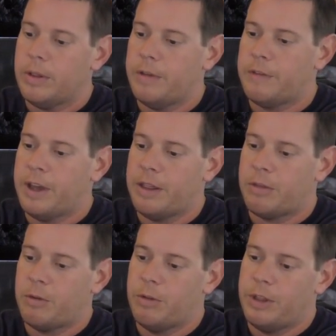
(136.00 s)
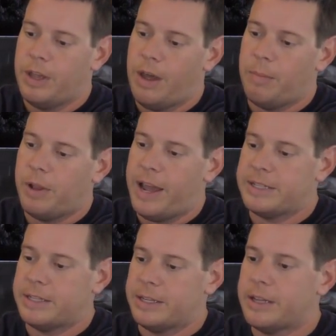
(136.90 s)
They've cut through the
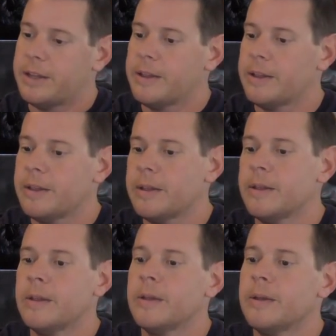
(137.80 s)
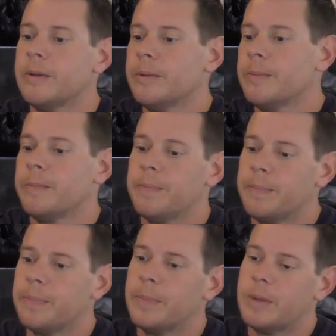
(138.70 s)
plastic.
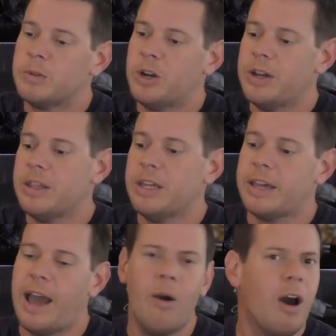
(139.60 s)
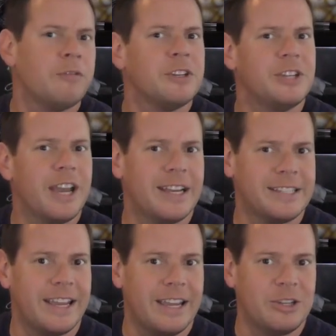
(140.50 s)
I'm trying to think, how often do you guys
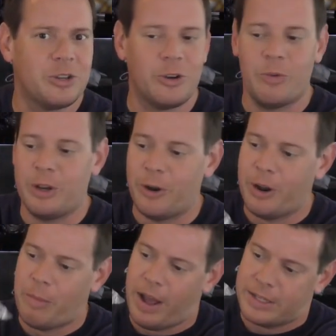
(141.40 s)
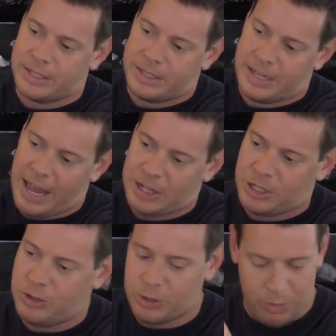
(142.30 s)
get injured when you're unboxing
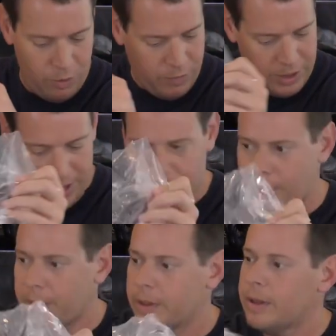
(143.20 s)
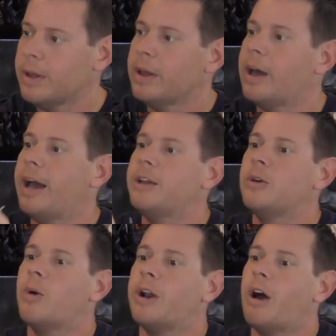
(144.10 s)
statues or moving them? I
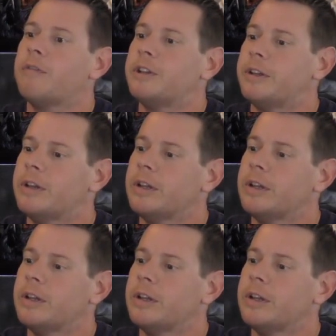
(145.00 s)
do quite often.